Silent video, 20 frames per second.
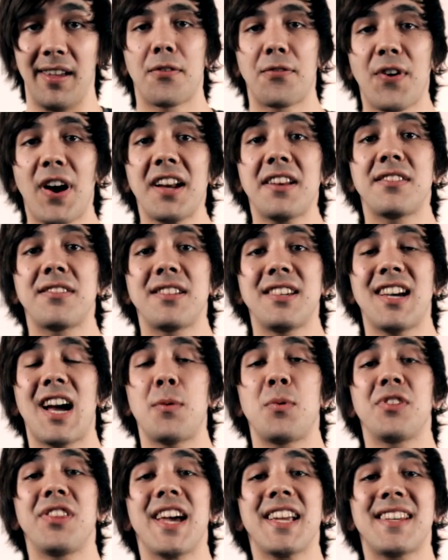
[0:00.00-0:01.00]
Finally, I
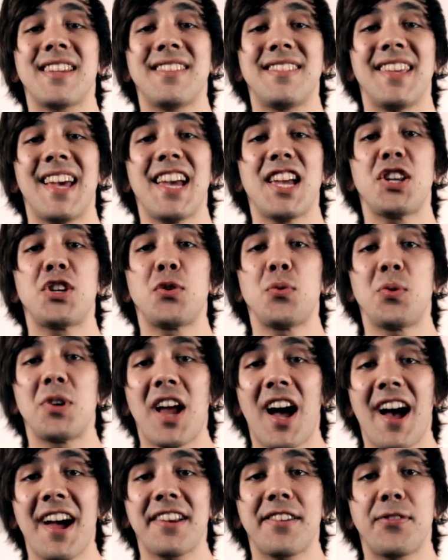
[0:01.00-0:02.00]
would like to say do
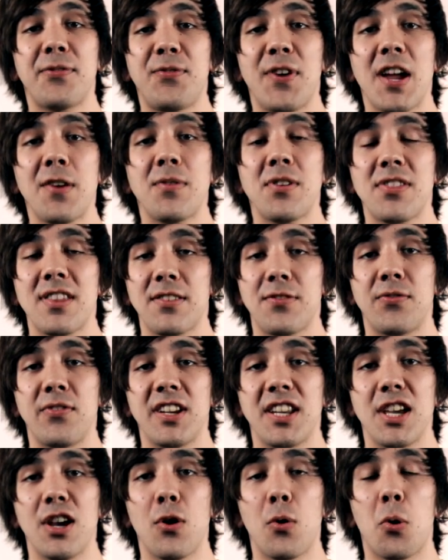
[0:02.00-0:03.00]
not favorite this
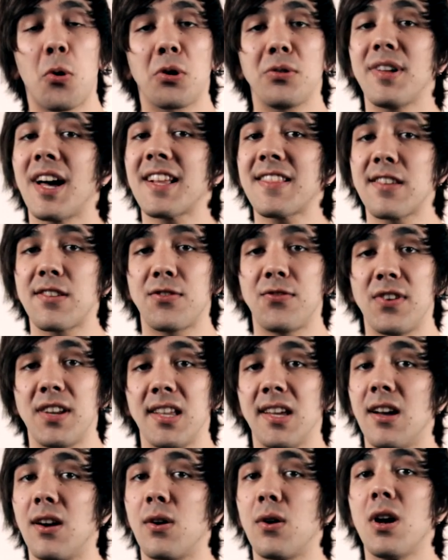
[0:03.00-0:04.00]
video or like this
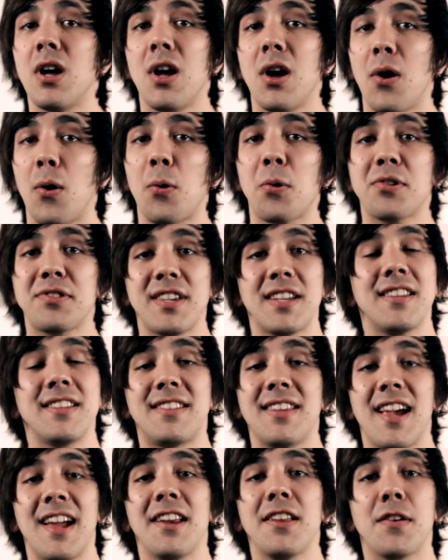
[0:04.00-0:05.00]
video or send it
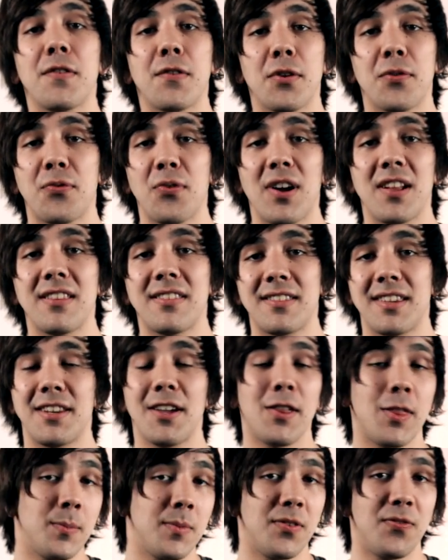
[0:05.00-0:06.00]
to any of your friends to
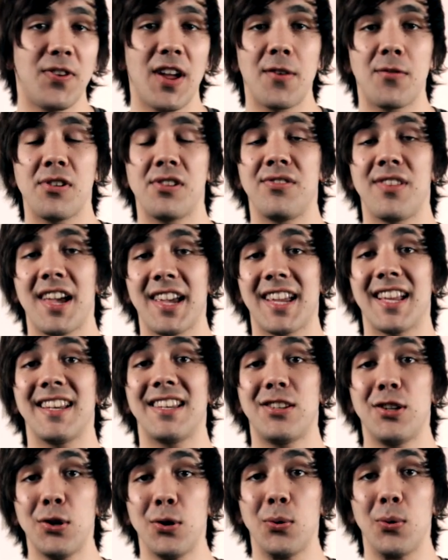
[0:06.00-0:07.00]
tell them to favorite and like it
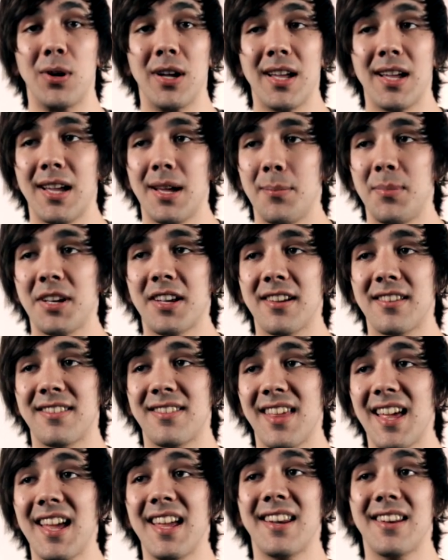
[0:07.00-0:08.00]
too, because
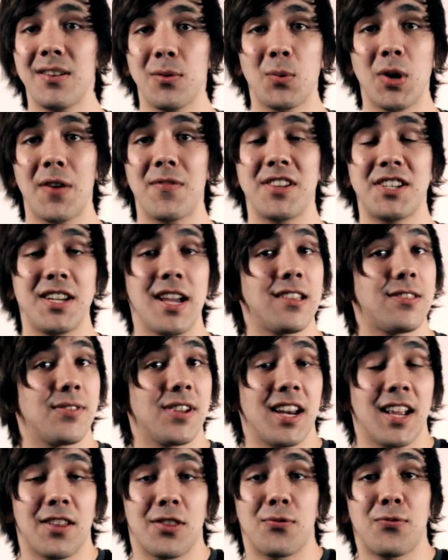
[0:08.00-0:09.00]
then we have the chance of
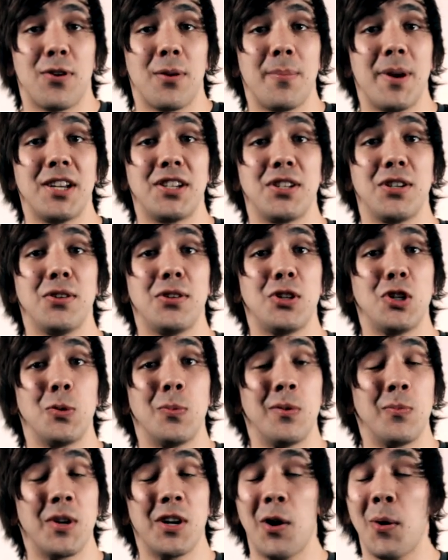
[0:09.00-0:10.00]
getting on the front page of YouTube,
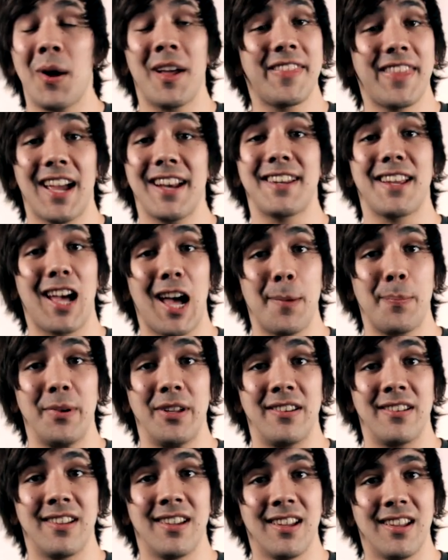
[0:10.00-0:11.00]
and we don't want that to
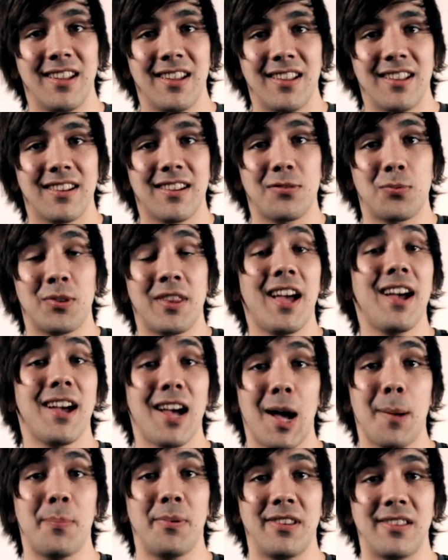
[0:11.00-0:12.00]
happen, because when that
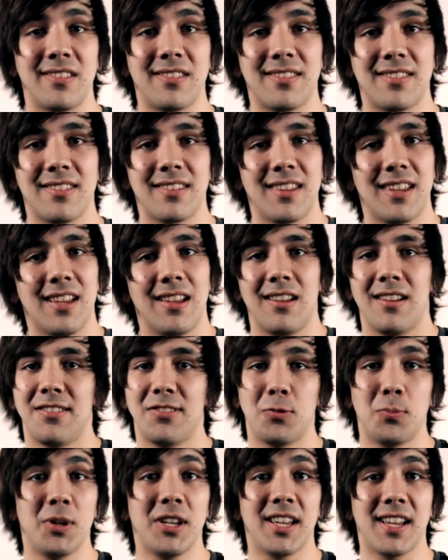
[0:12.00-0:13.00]
happens,
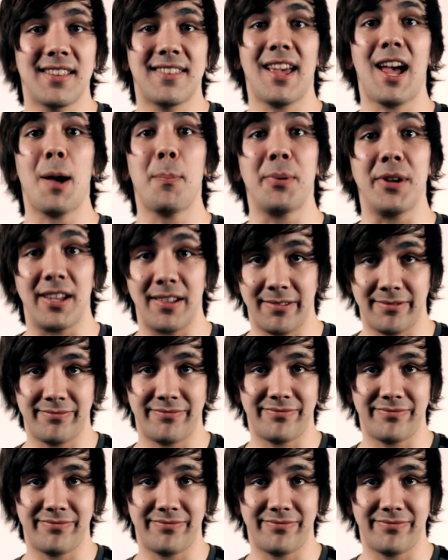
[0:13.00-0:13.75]
Sabrina gets happy.